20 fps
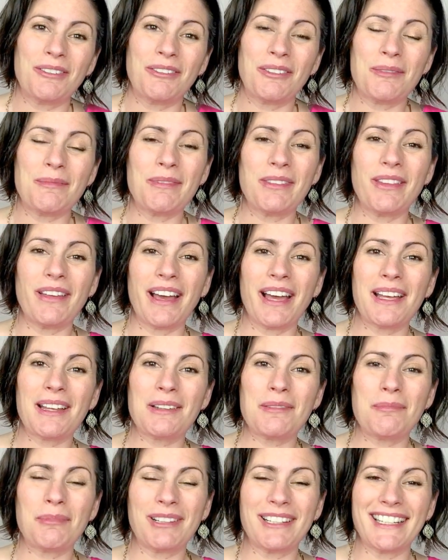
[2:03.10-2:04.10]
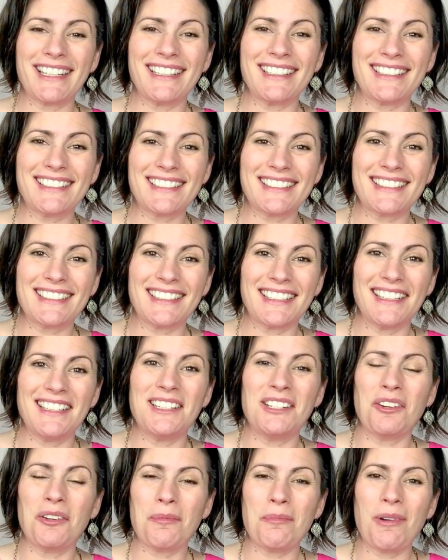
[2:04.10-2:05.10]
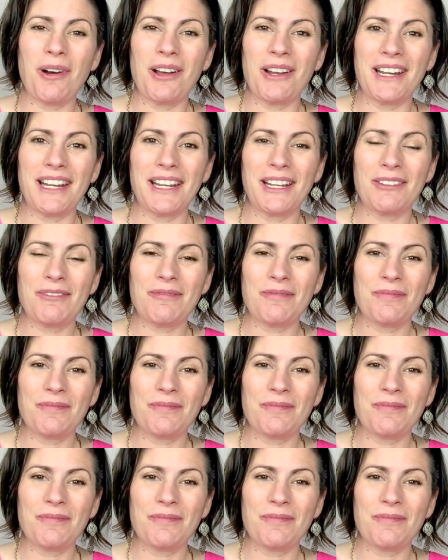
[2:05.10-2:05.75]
from that place in your body.